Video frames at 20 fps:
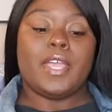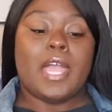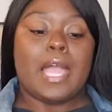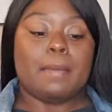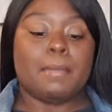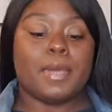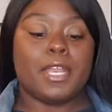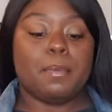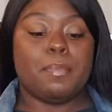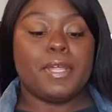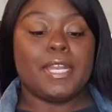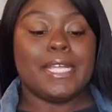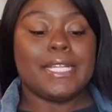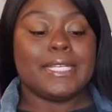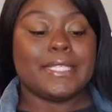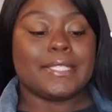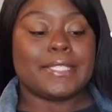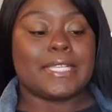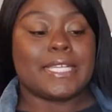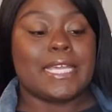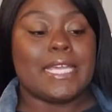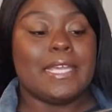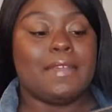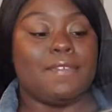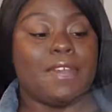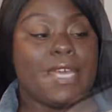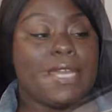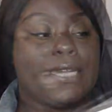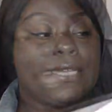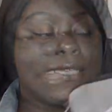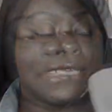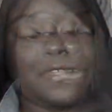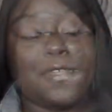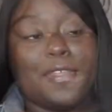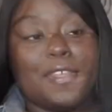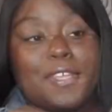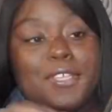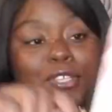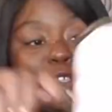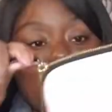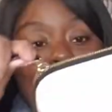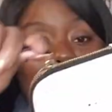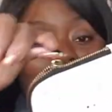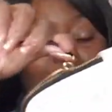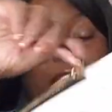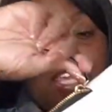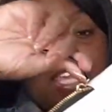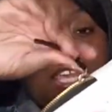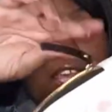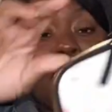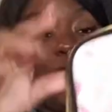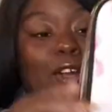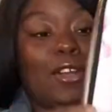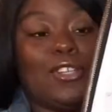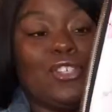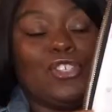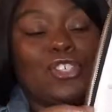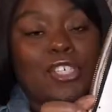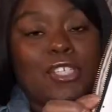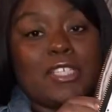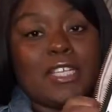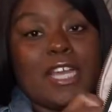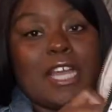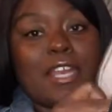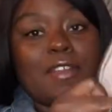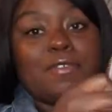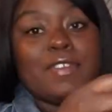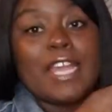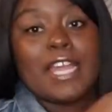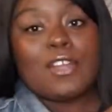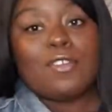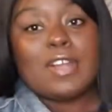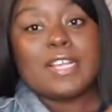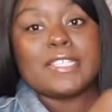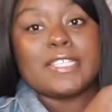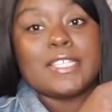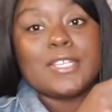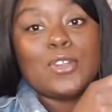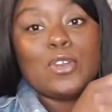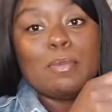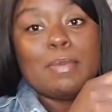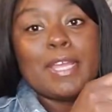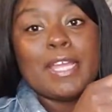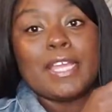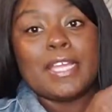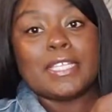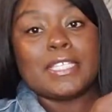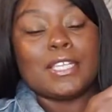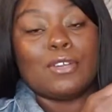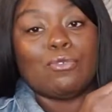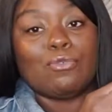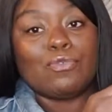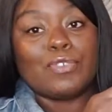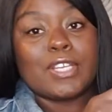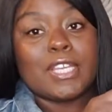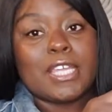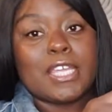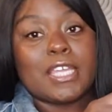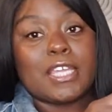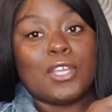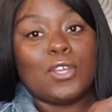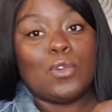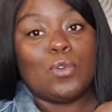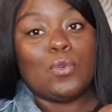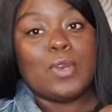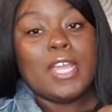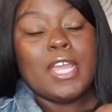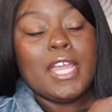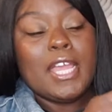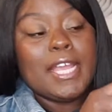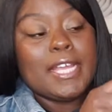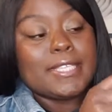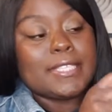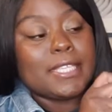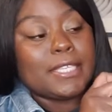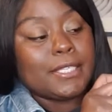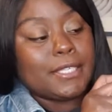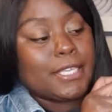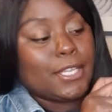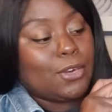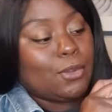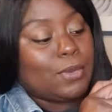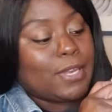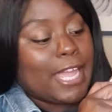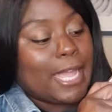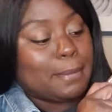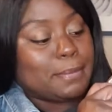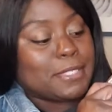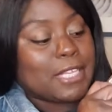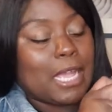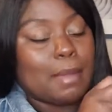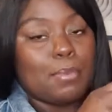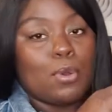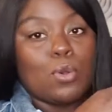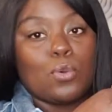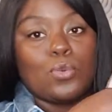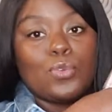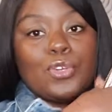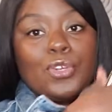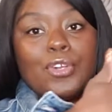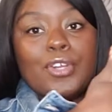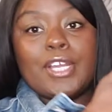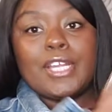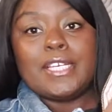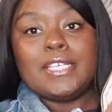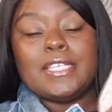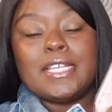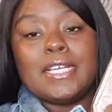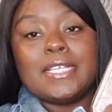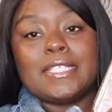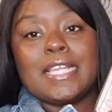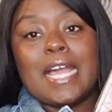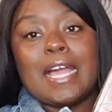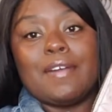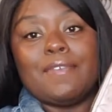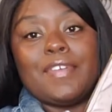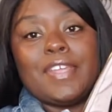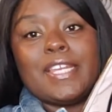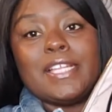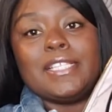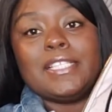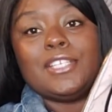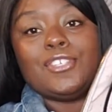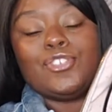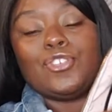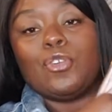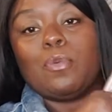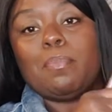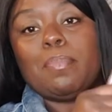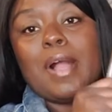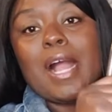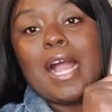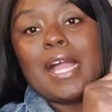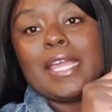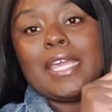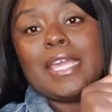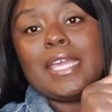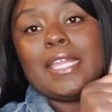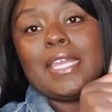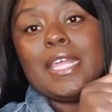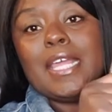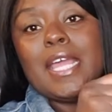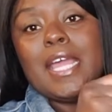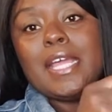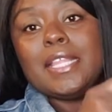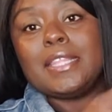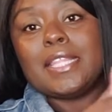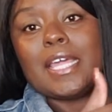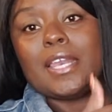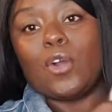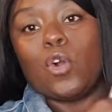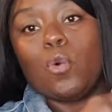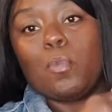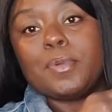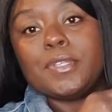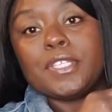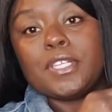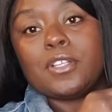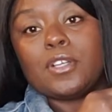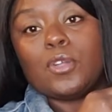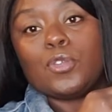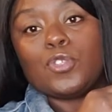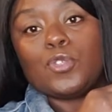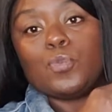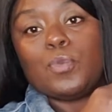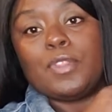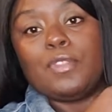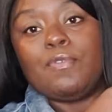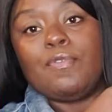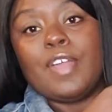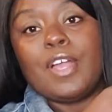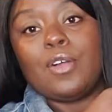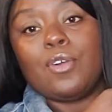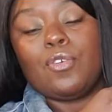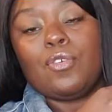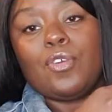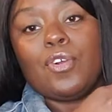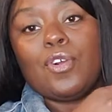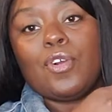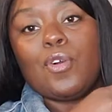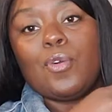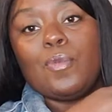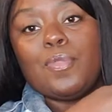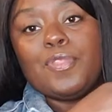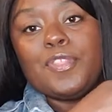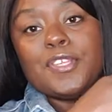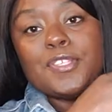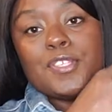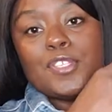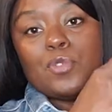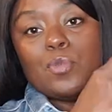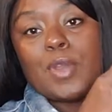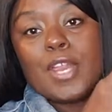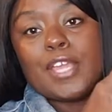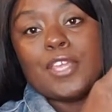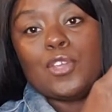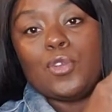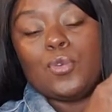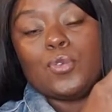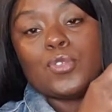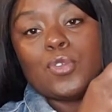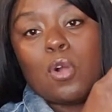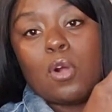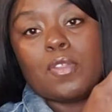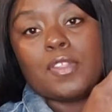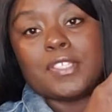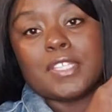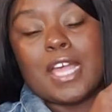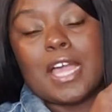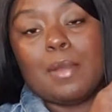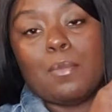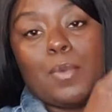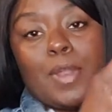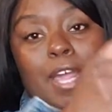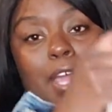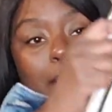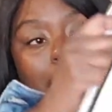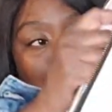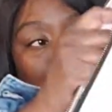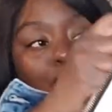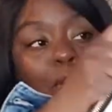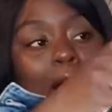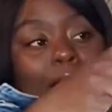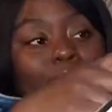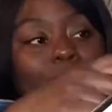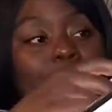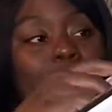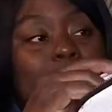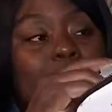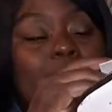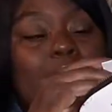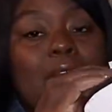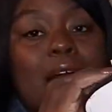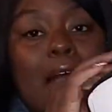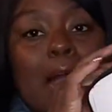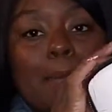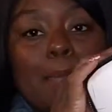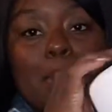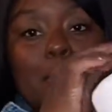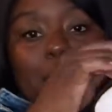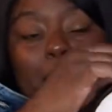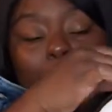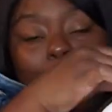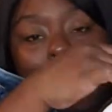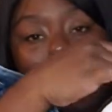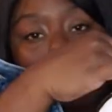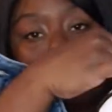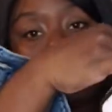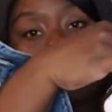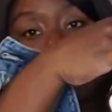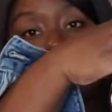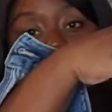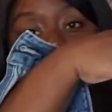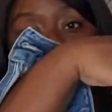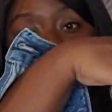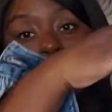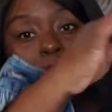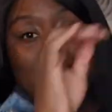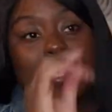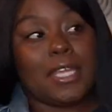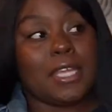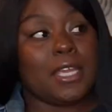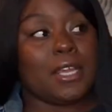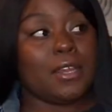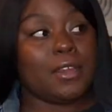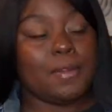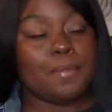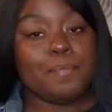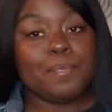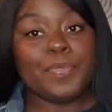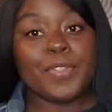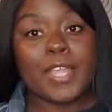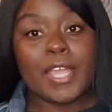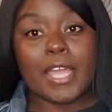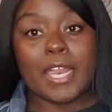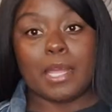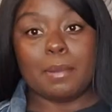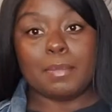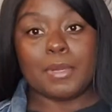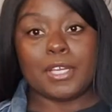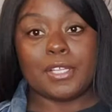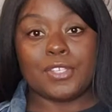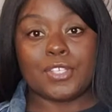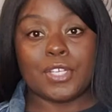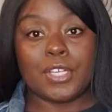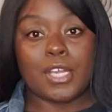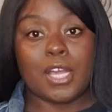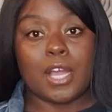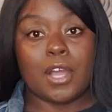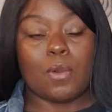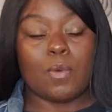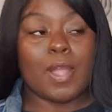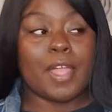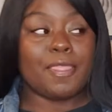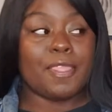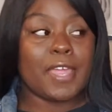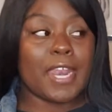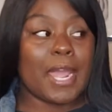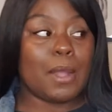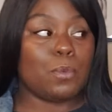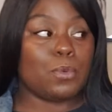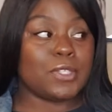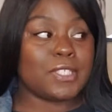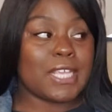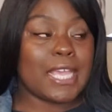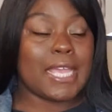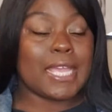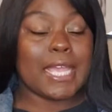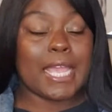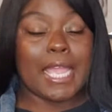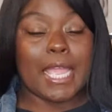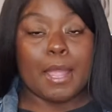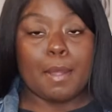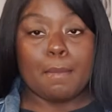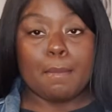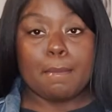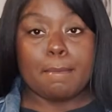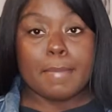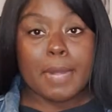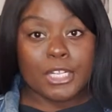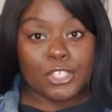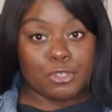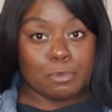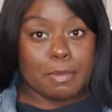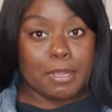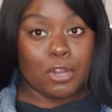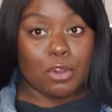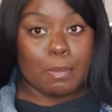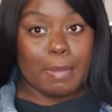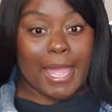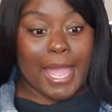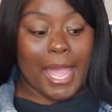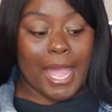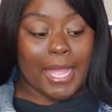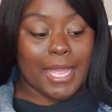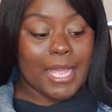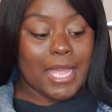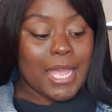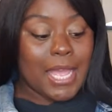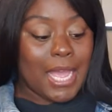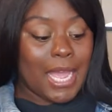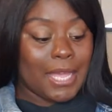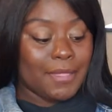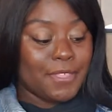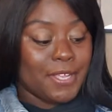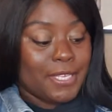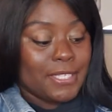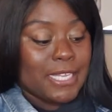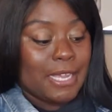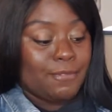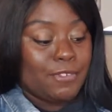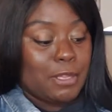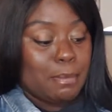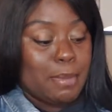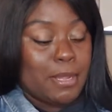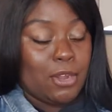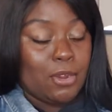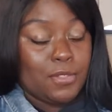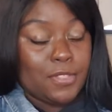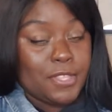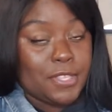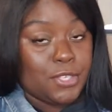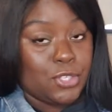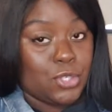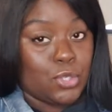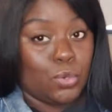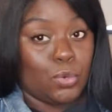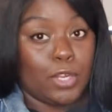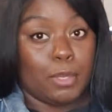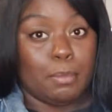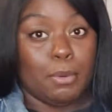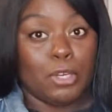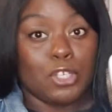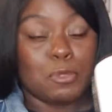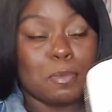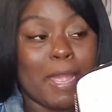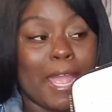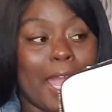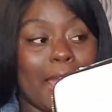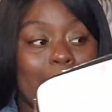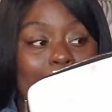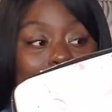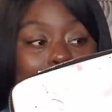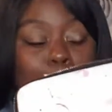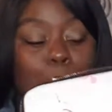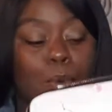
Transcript: I'm going to put it in the sleeve and it's this right here, just to kind of digress a little bit, is really cute. It's a little laptop holder. It does have an additional pocket that opens and closes with Velcro. This is what I use all the time when I'm traveling. I put my laptop in here and I'm good to go. And then I will take a much bigger bag. I think definitely bigger than this Tory Burch bag. And I